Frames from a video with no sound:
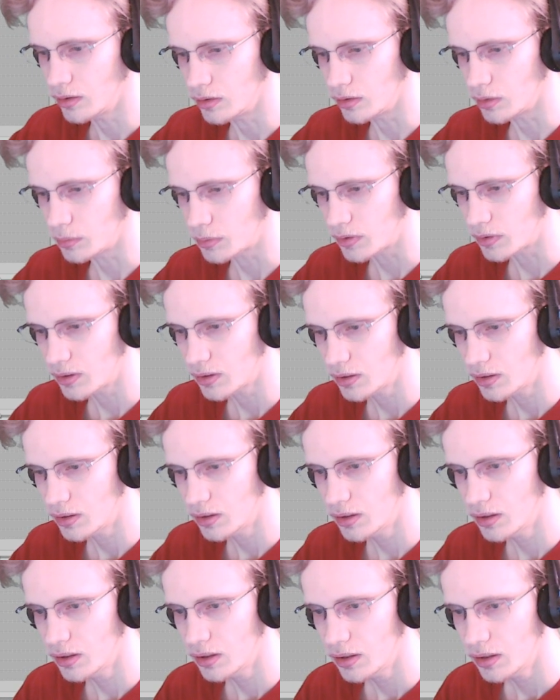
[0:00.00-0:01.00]
Oops.
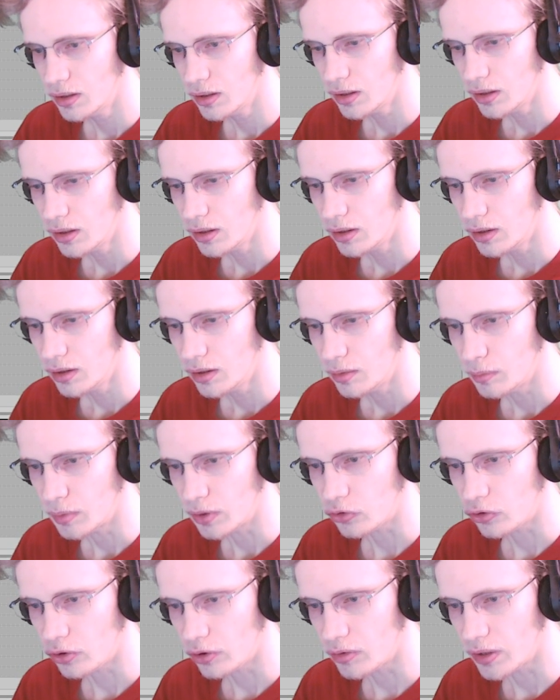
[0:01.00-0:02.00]
Make
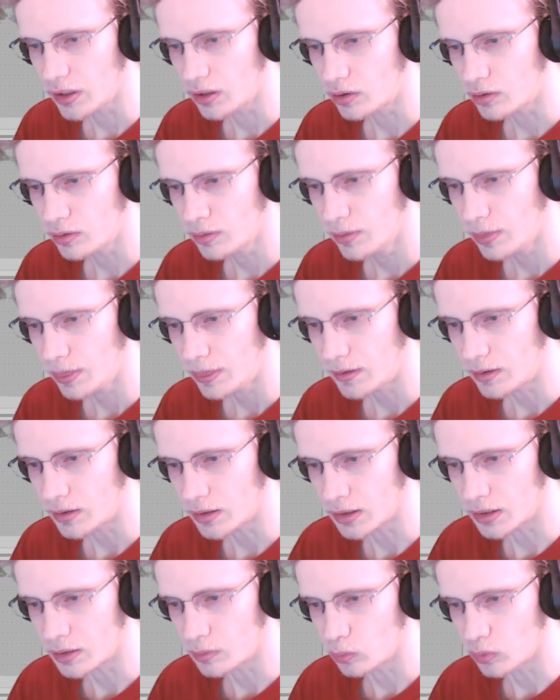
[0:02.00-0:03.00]
sure you're legal
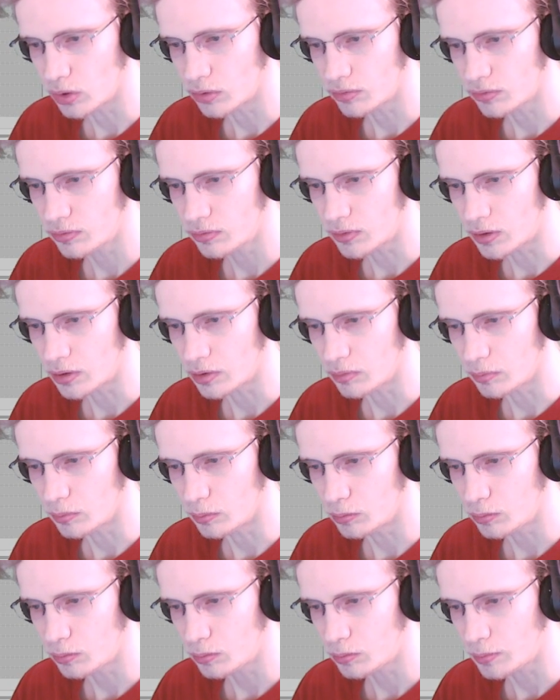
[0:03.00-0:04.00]
with all the
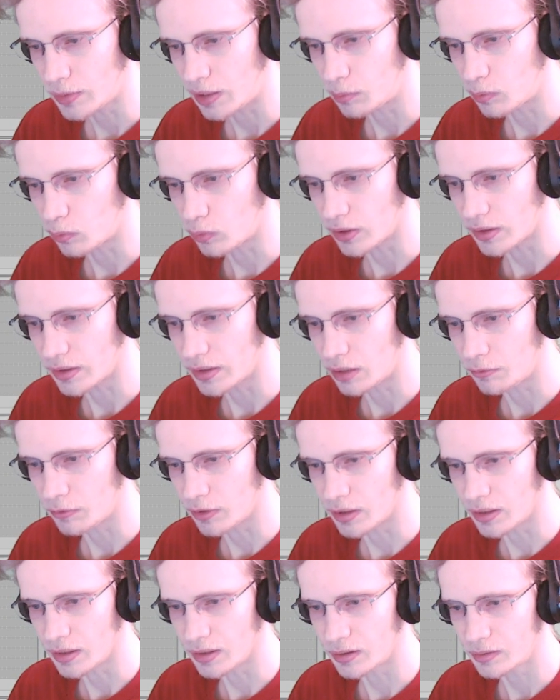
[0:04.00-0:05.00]
paperwork and
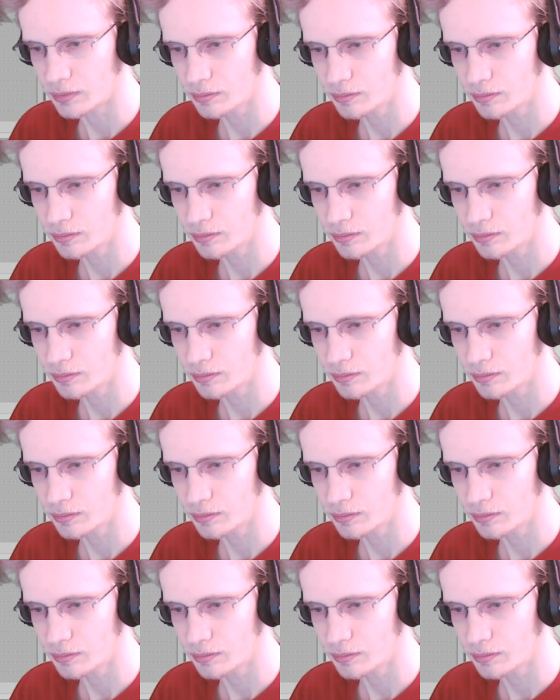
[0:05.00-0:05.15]
everything.